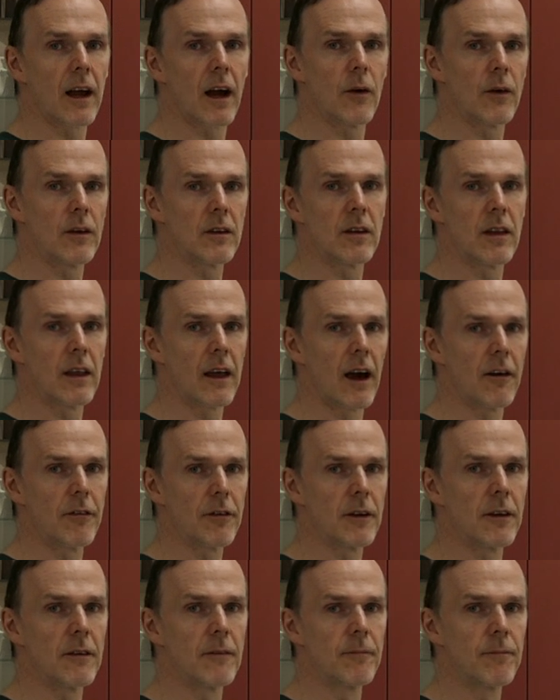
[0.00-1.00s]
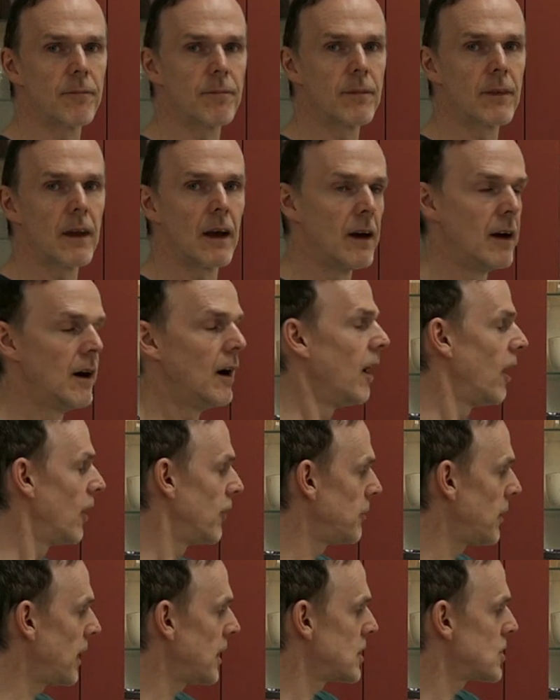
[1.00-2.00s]
go into the oven.
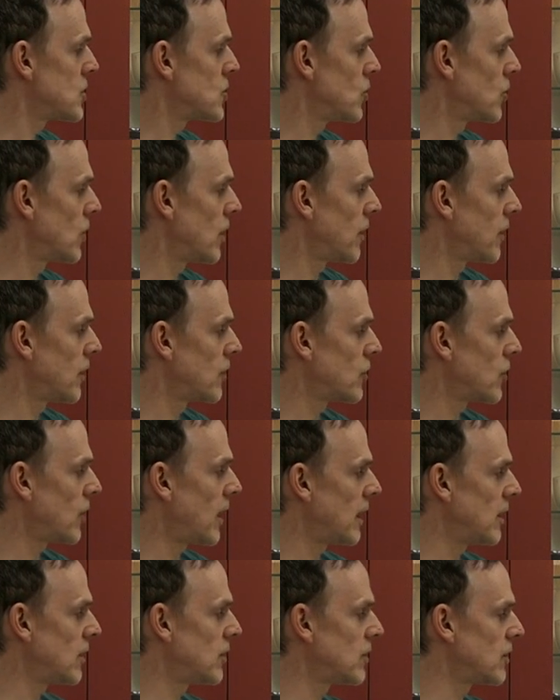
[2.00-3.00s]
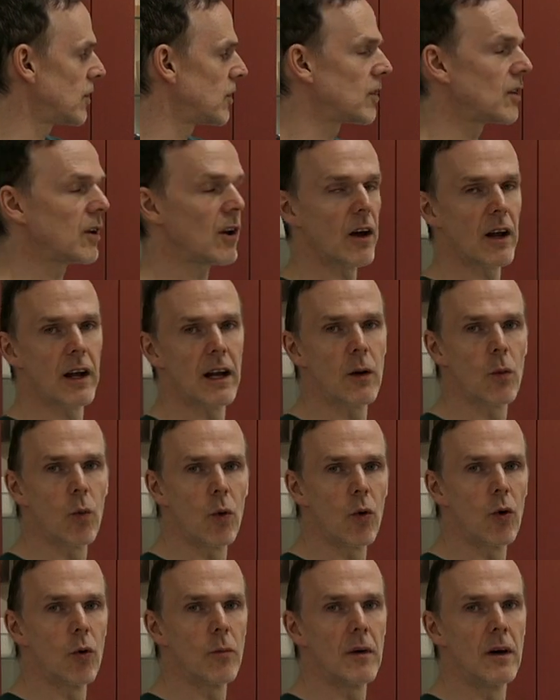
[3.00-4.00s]
I've made sure that the tray is just slightly
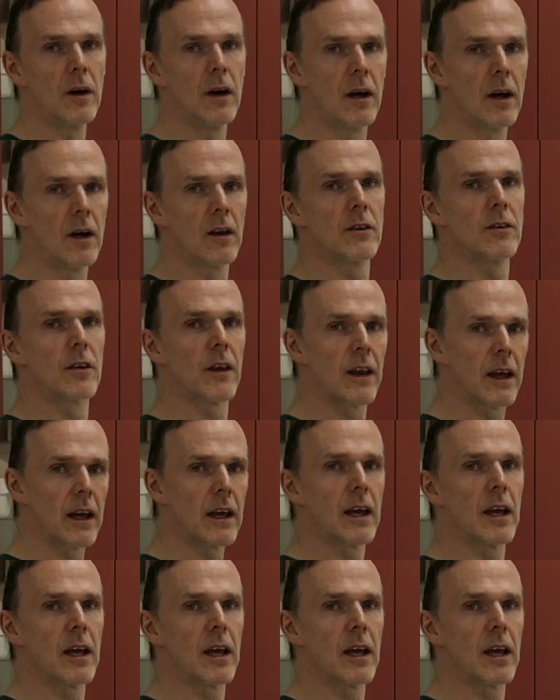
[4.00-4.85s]
warm, so that it